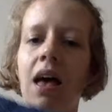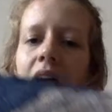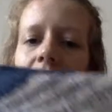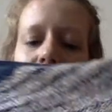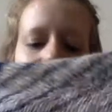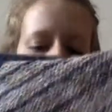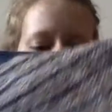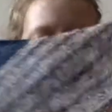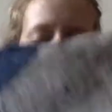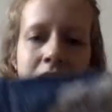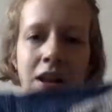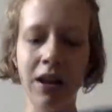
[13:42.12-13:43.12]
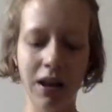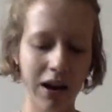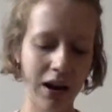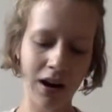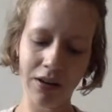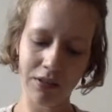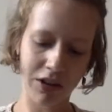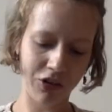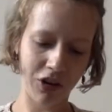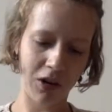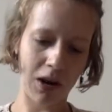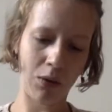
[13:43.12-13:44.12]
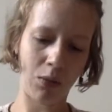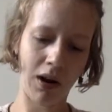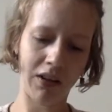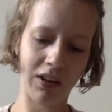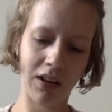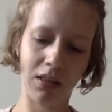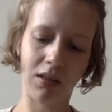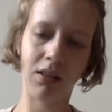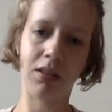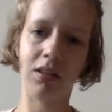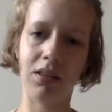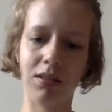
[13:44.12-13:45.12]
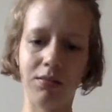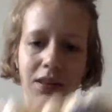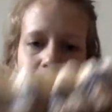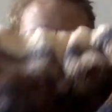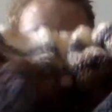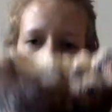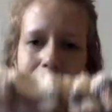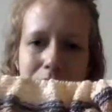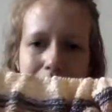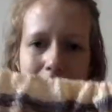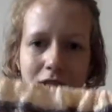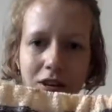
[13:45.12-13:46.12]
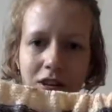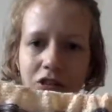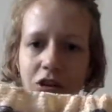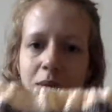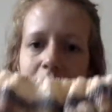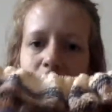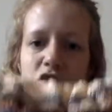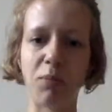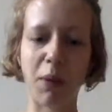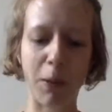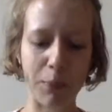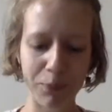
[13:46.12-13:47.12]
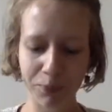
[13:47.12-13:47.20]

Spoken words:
And so I can't really show you how wide it is because these needles are 32 inch, but